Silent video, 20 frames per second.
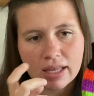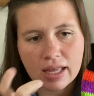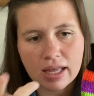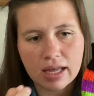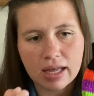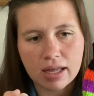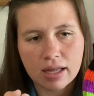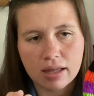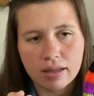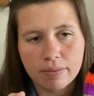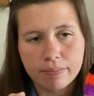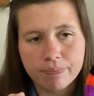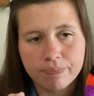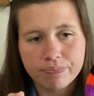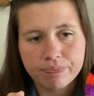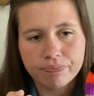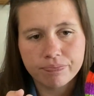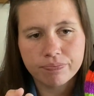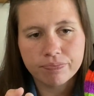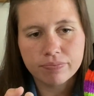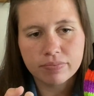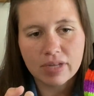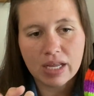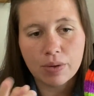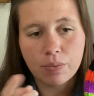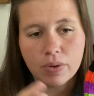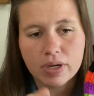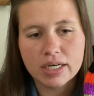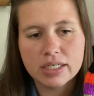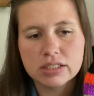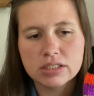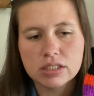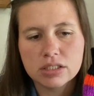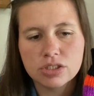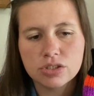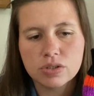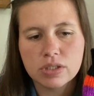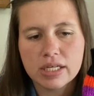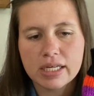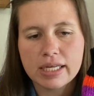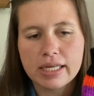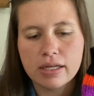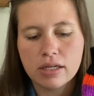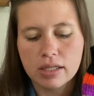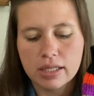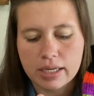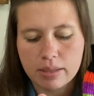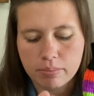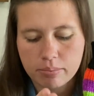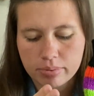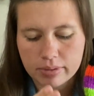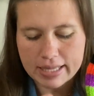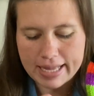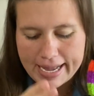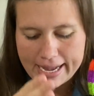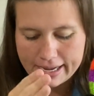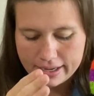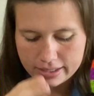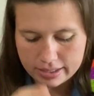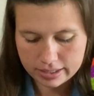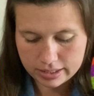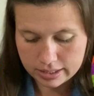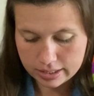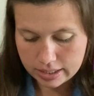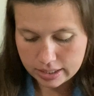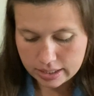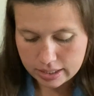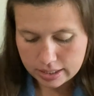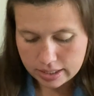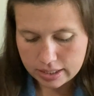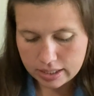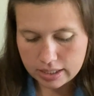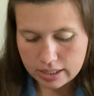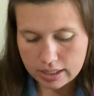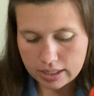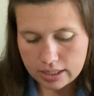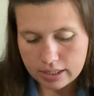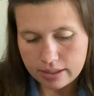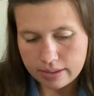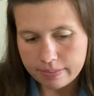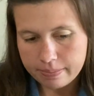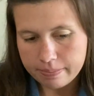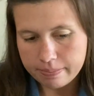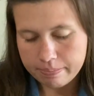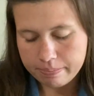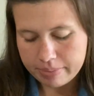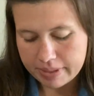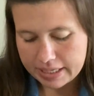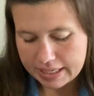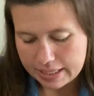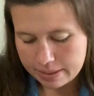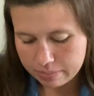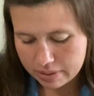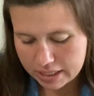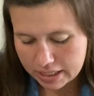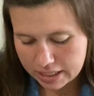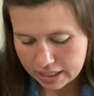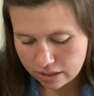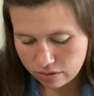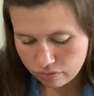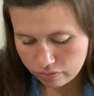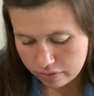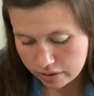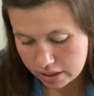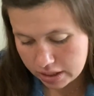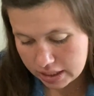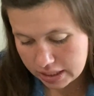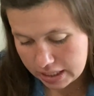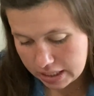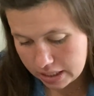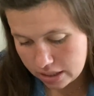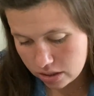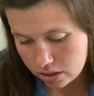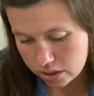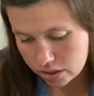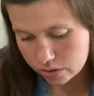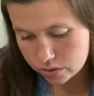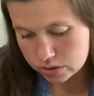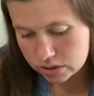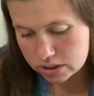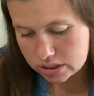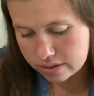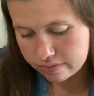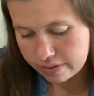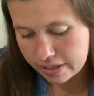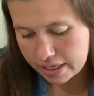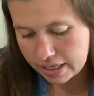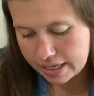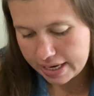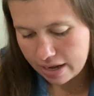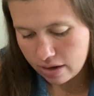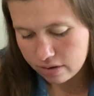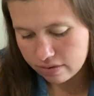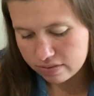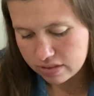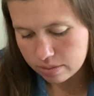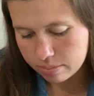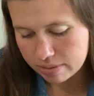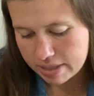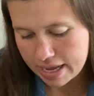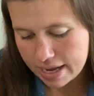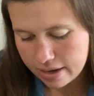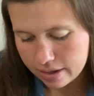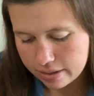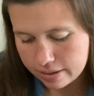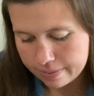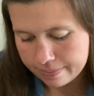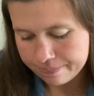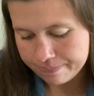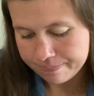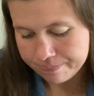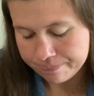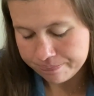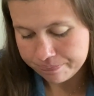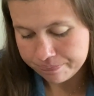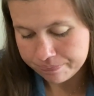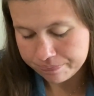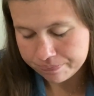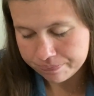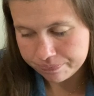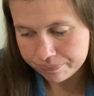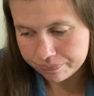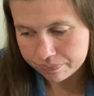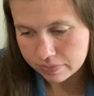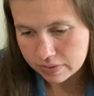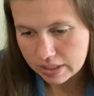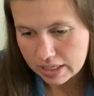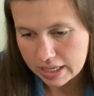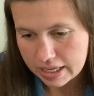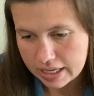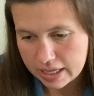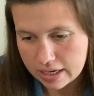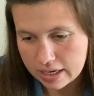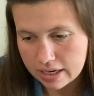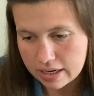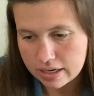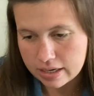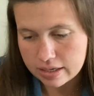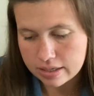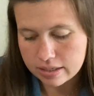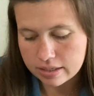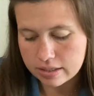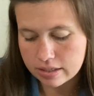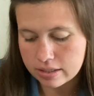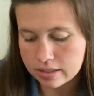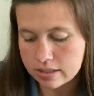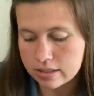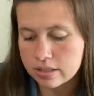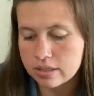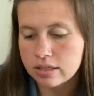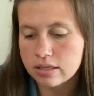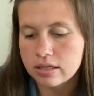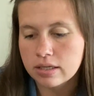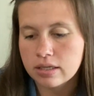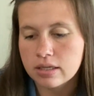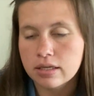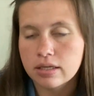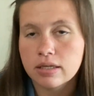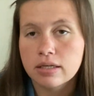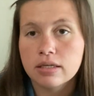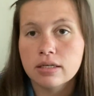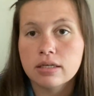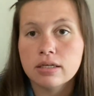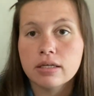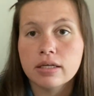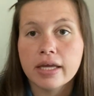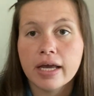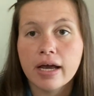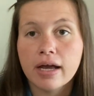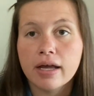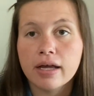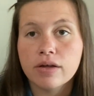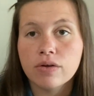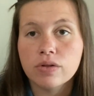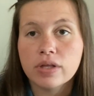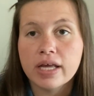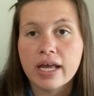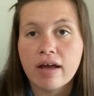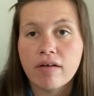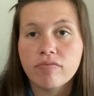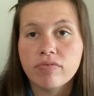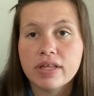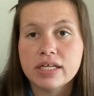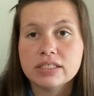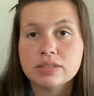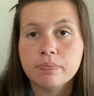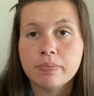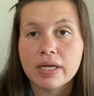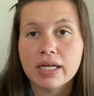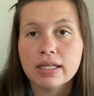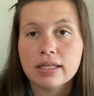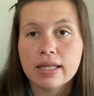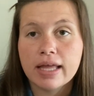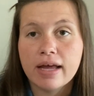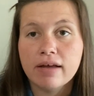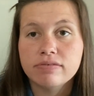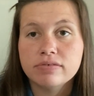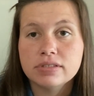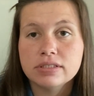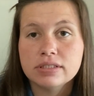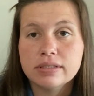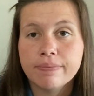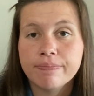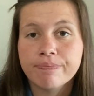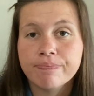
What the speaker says: I wanted to do the heel in black, but I'm getting really close to running out of the black. And yeah, I only have this bit left.